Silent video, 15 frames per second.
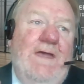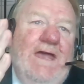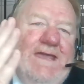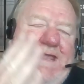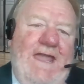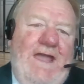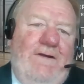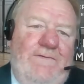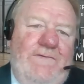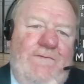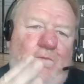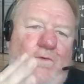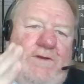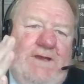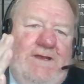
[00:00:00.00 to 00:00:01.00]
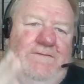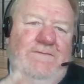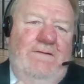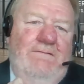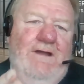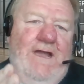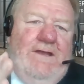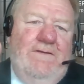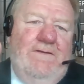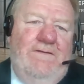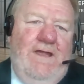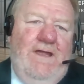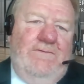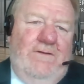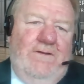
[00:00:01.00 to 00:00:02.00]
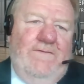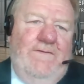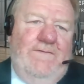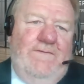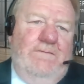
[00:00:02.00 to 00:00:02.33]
Accountants want integrated technology